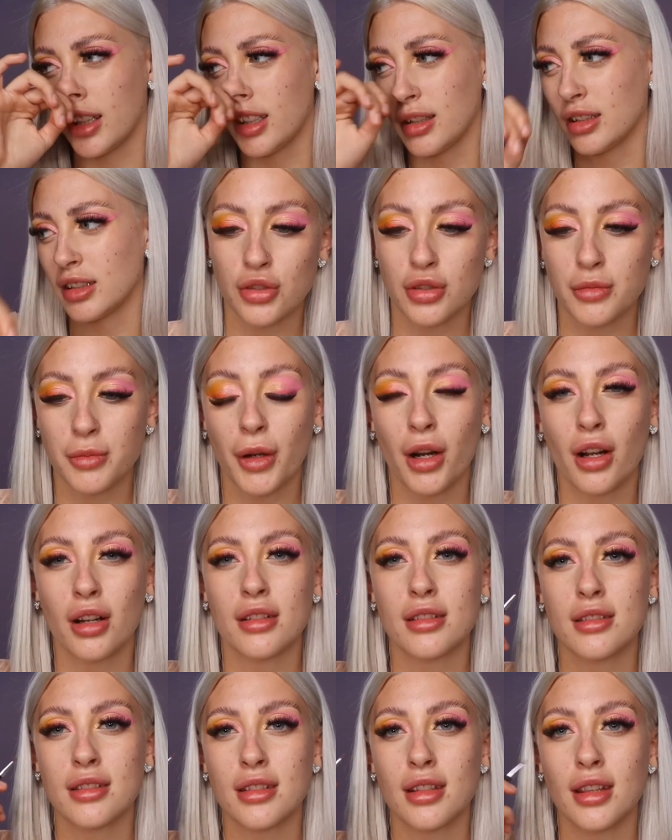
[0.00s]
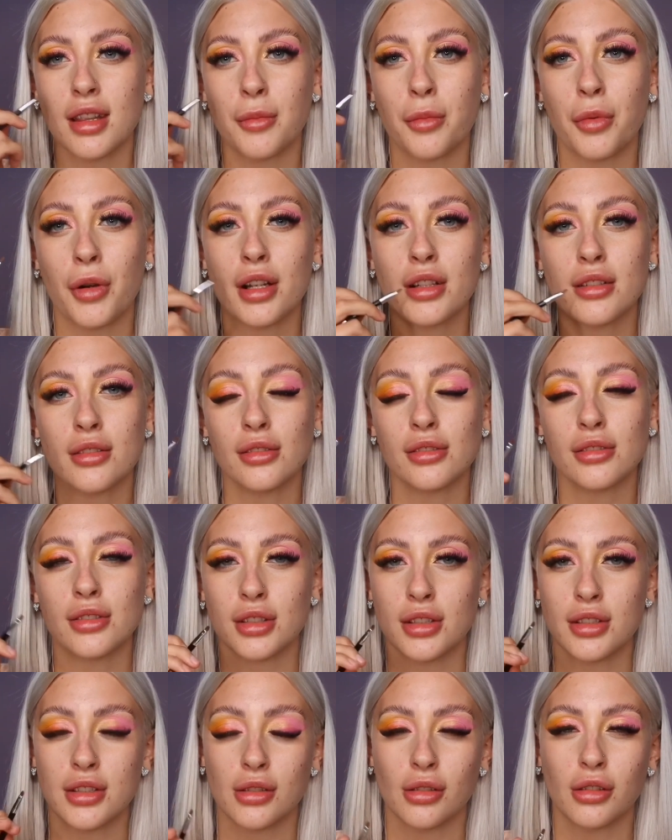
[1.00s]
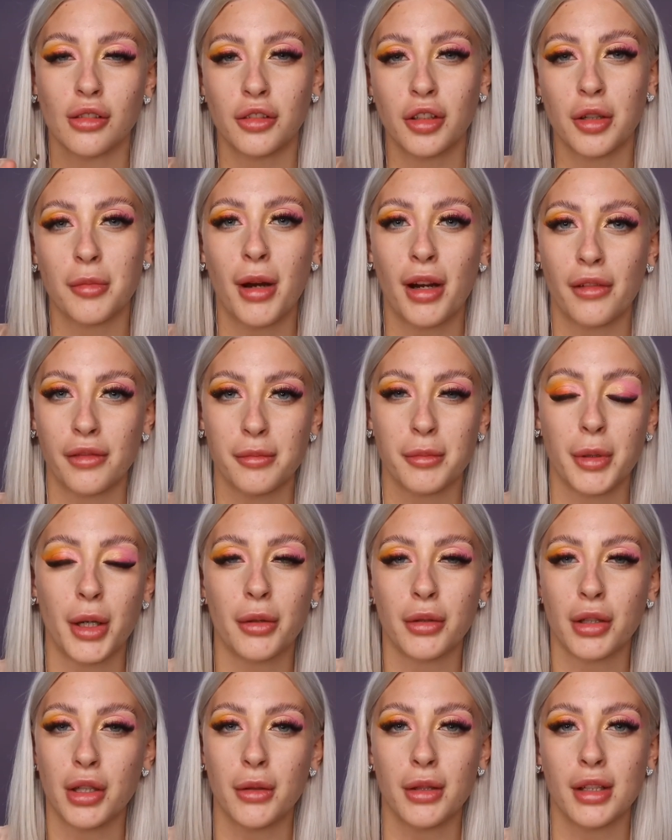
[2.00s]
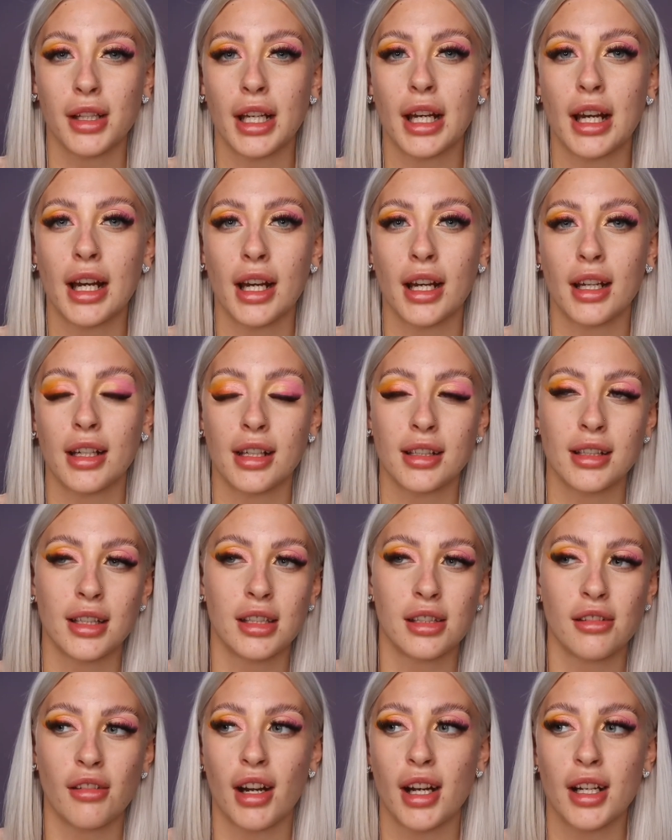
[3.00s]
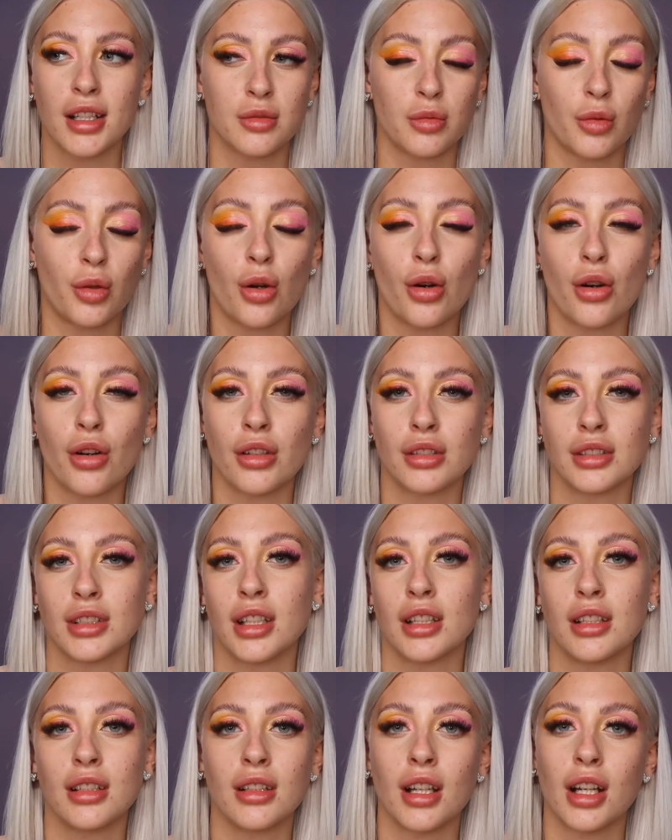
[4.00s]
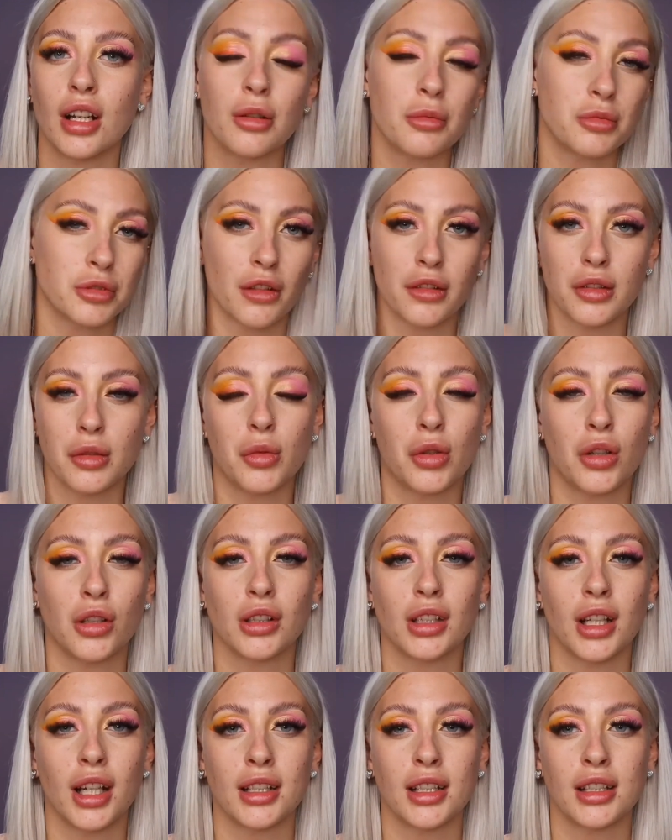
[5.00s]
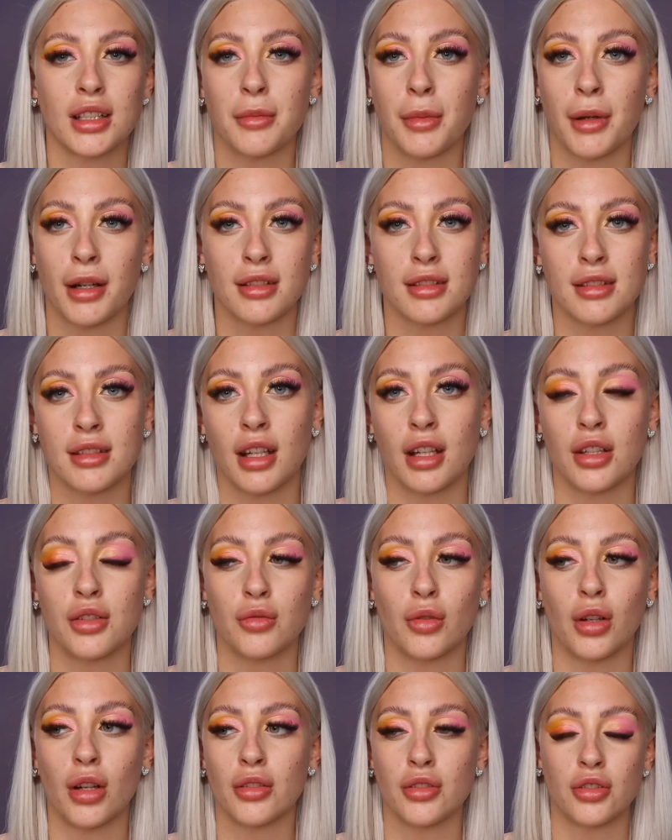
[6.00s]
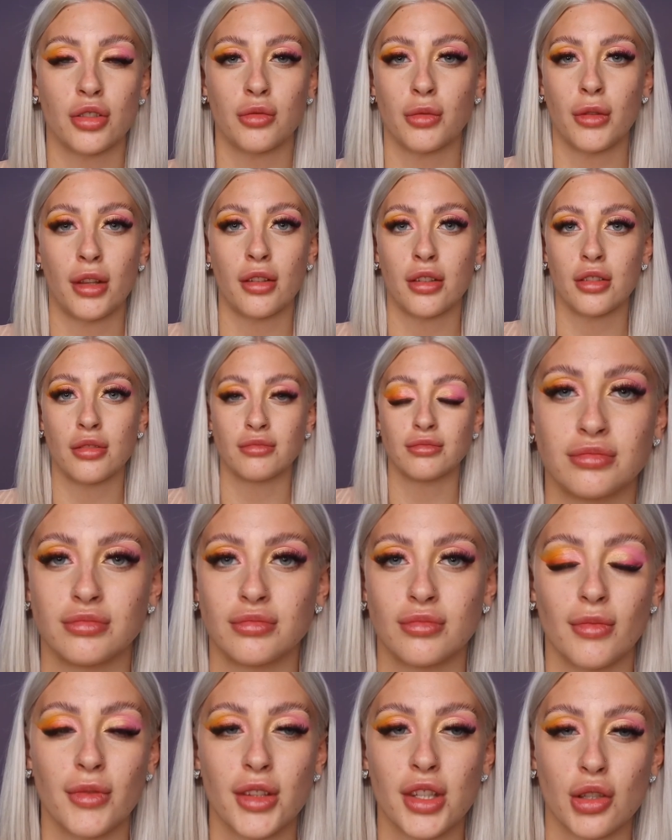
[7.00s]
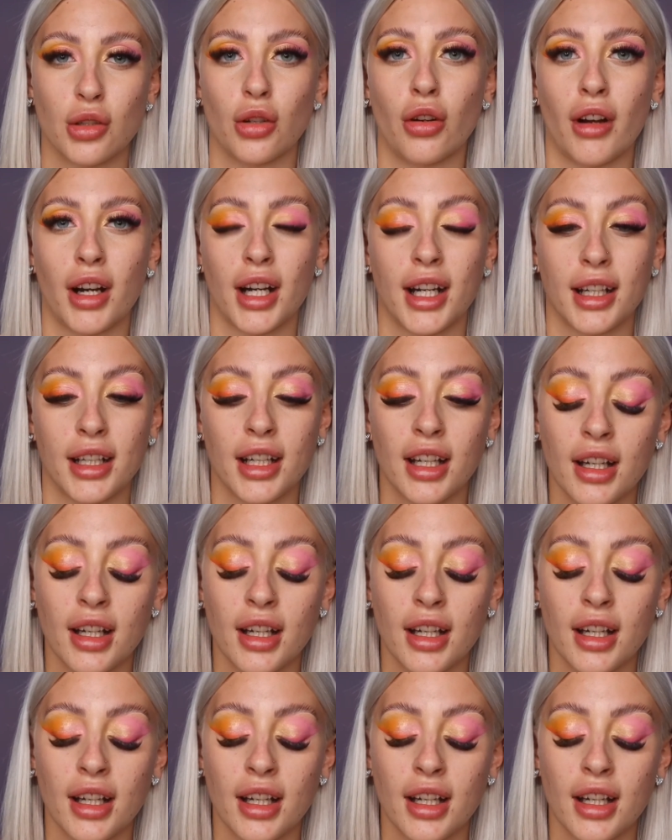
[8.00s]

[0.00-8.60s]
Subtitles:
Just because the bristles can sort of come off and poke you in the eye and then your eyes water and then it comes off your waterline and you're back to stage one just with a sore eye.